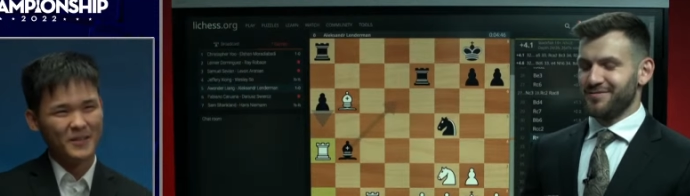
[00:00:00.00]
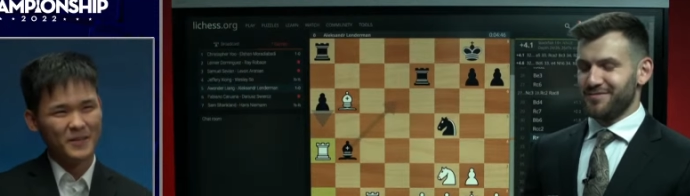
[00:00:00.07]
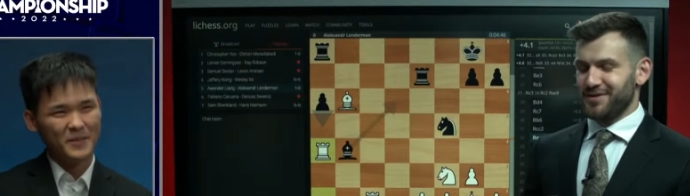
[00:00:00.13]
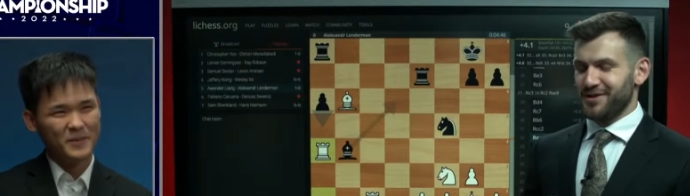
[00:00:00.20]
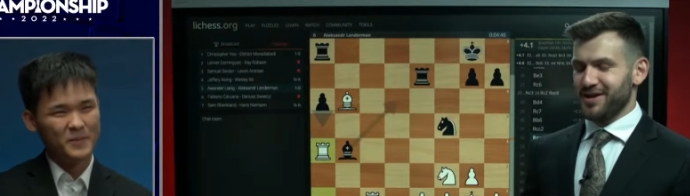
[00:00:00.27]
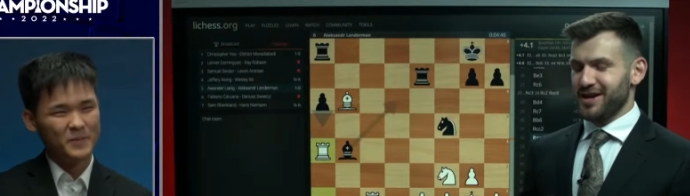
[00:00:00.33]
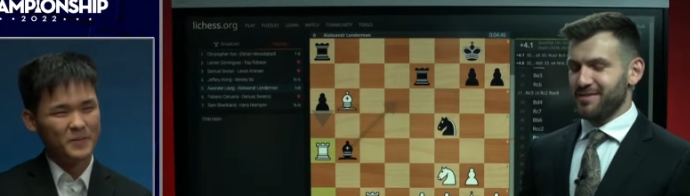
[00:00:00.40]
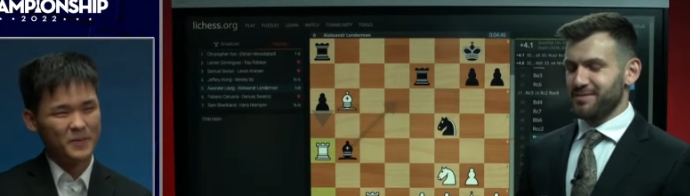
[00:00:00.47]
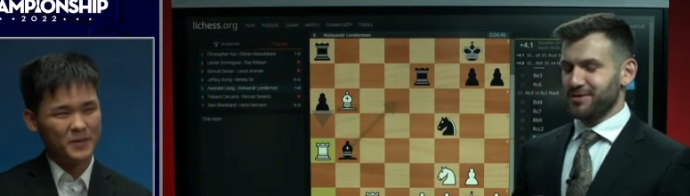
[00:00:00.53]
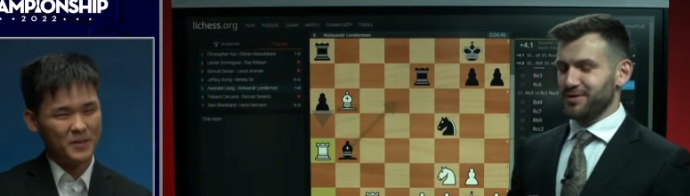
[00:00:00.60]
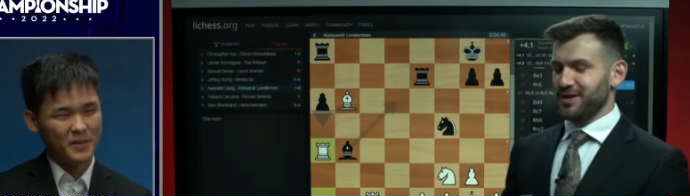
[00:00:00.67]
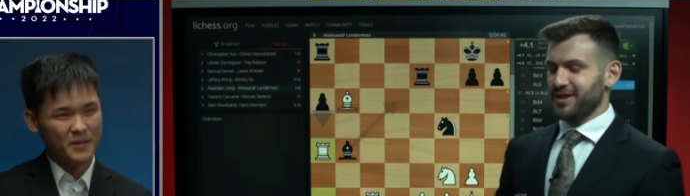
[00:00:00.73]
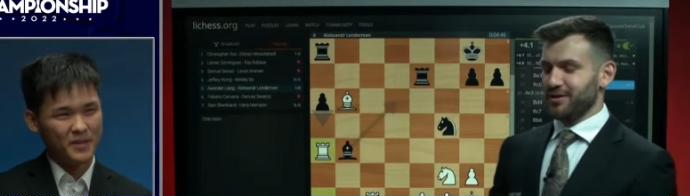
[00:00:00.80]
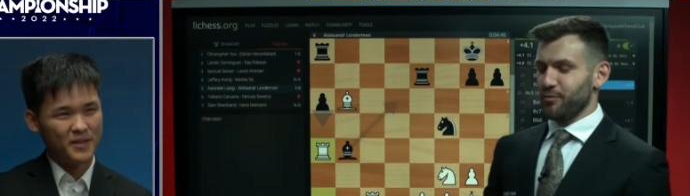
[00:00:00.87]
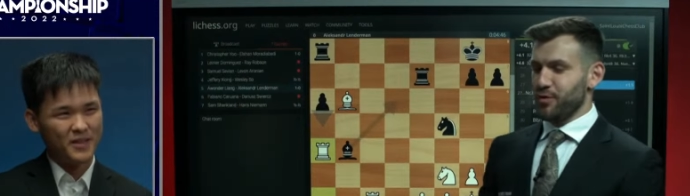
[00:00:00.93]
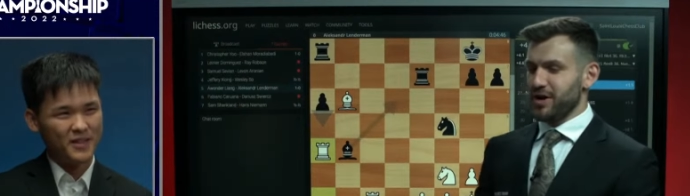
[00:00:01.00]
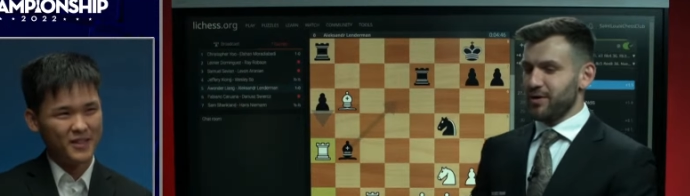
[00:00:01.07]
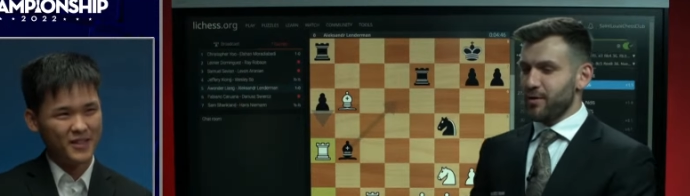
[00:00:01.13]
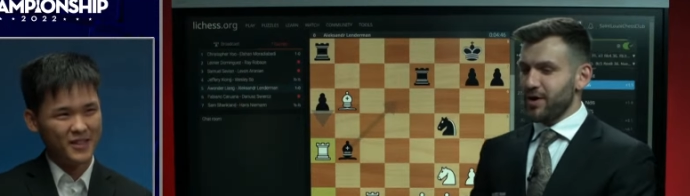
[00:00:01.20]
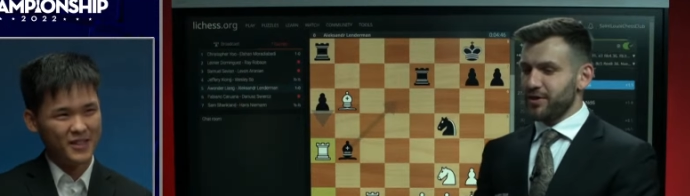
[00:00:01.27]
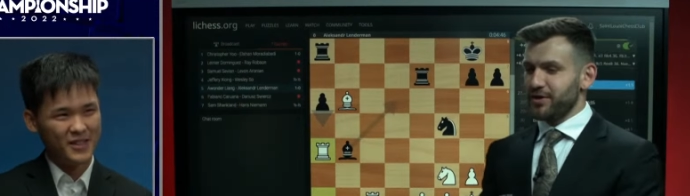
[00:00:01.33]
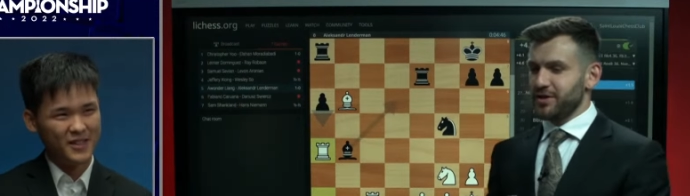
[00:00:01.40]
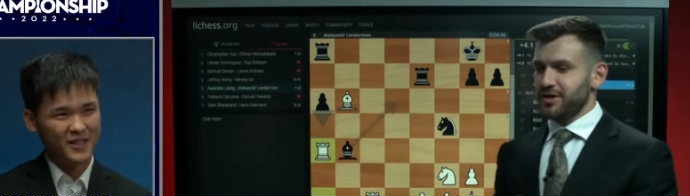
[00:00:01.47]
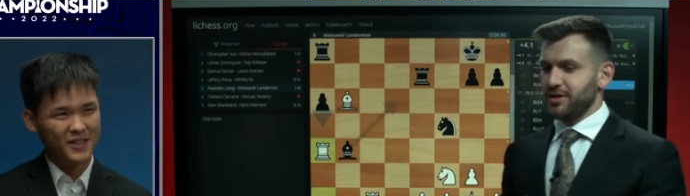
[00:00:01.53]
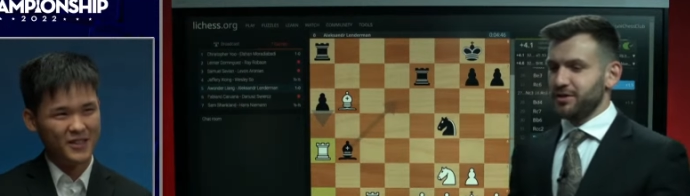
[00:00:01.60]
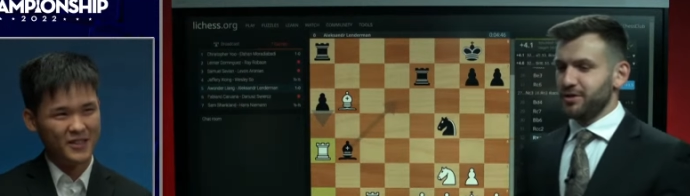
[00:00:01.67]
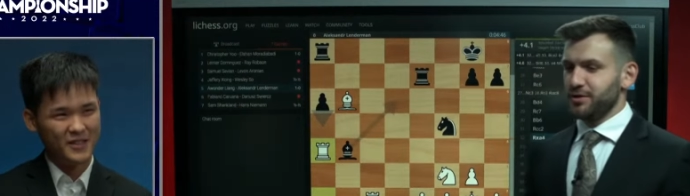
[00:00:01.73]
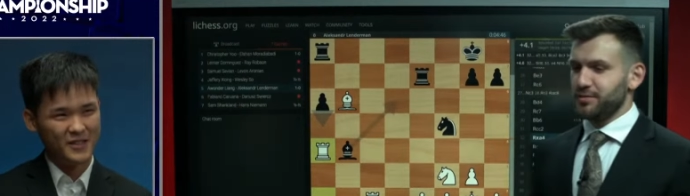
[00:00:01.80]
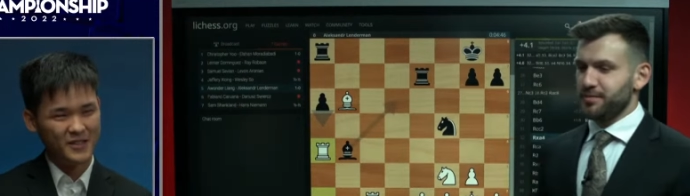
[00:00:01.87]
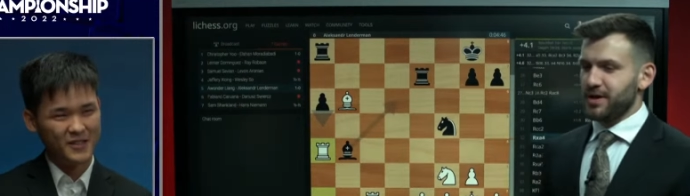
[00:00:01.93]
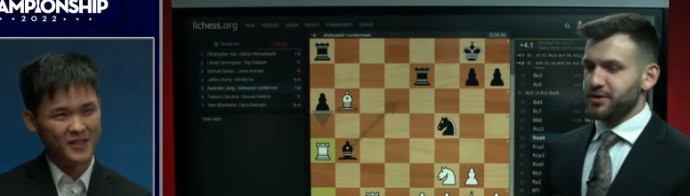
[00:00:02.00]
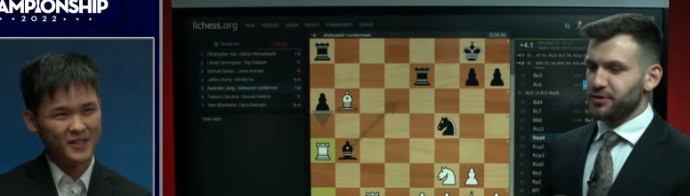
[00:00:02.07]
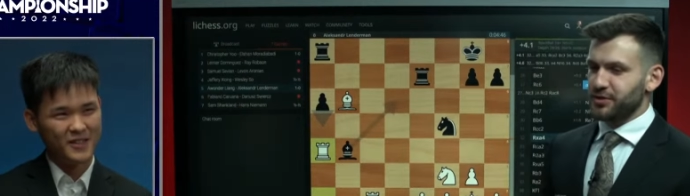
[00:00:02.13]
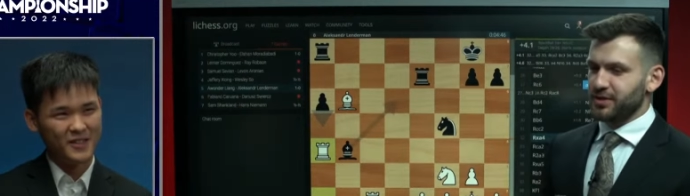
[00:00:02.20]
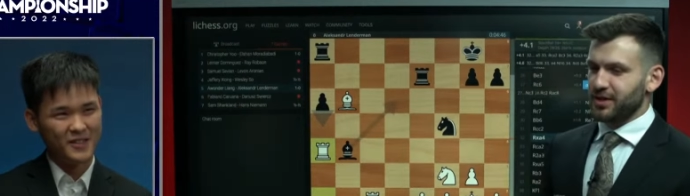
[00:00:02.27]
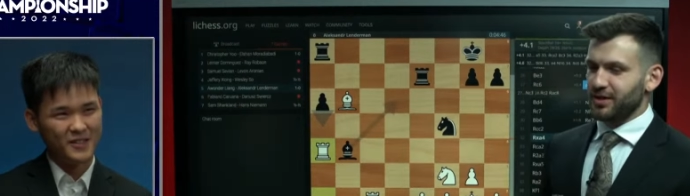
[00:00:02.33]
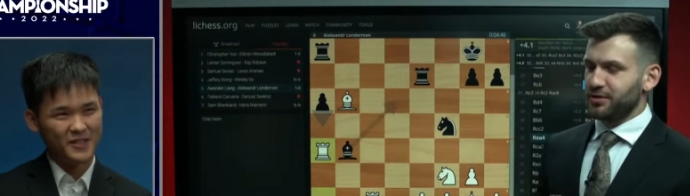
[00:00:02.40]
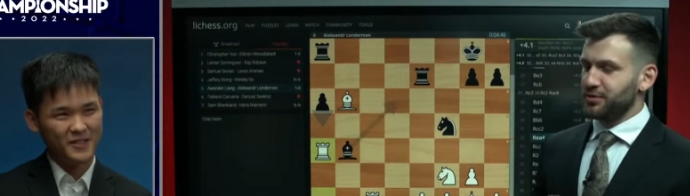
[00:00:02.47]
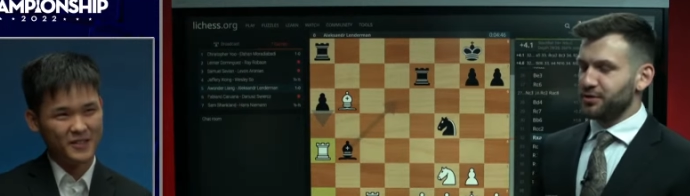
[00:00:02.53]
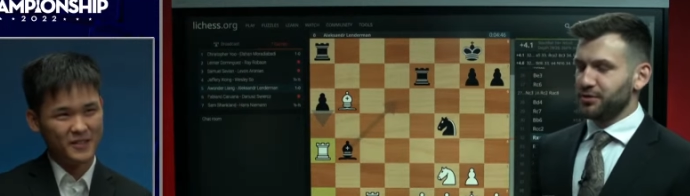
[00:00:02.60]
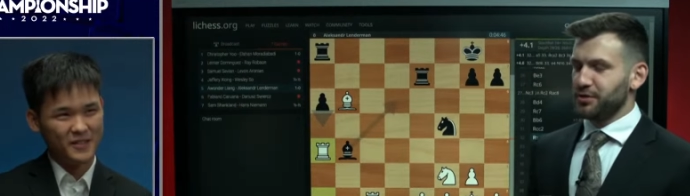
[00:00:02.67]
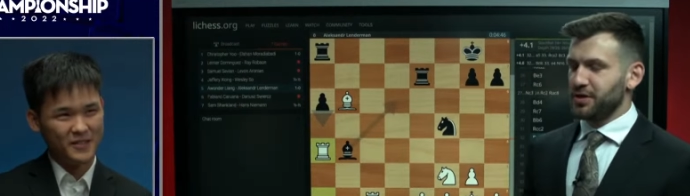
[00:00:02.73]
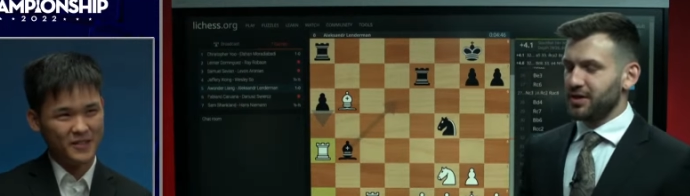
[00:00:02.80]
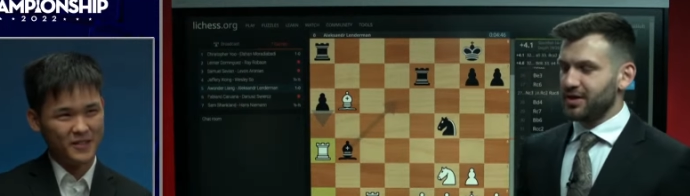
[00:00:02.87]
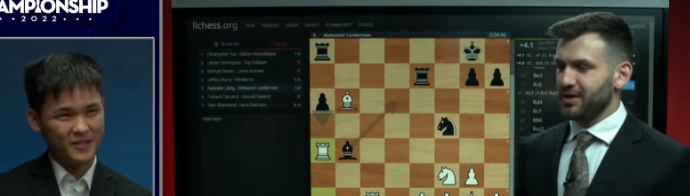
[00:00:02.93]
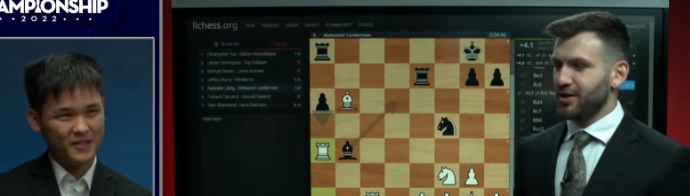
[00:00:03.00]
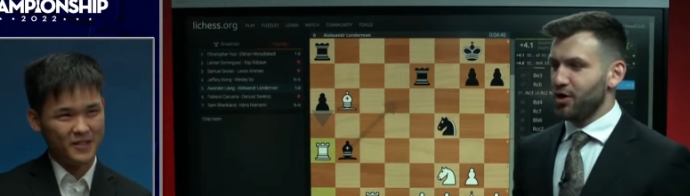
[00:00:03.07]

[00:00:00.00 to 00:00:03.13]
Speaker 1: very happy to get the win. Awonder you, you mentioned that you're doing